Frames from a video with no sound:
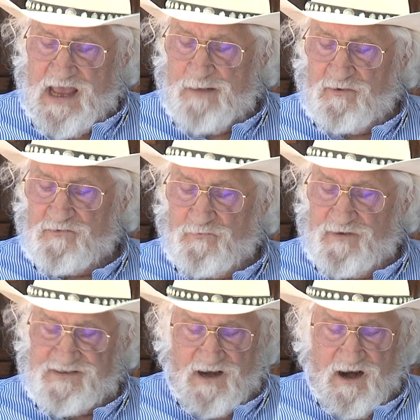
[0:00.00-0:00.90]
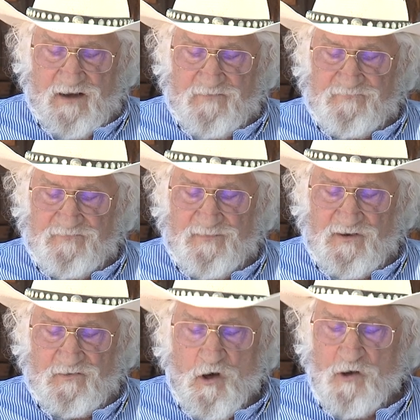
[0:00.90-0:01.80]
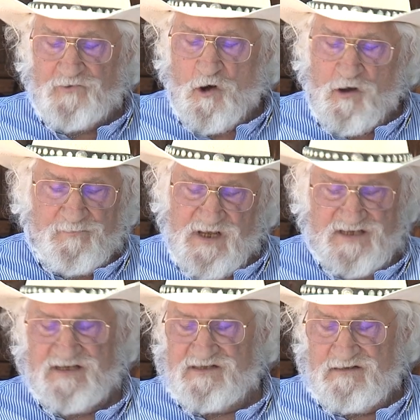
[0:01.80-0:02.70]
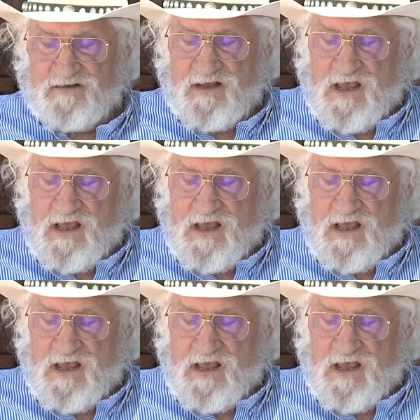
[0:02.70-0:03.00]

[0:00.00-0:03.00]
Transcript: able to retire from the law dog business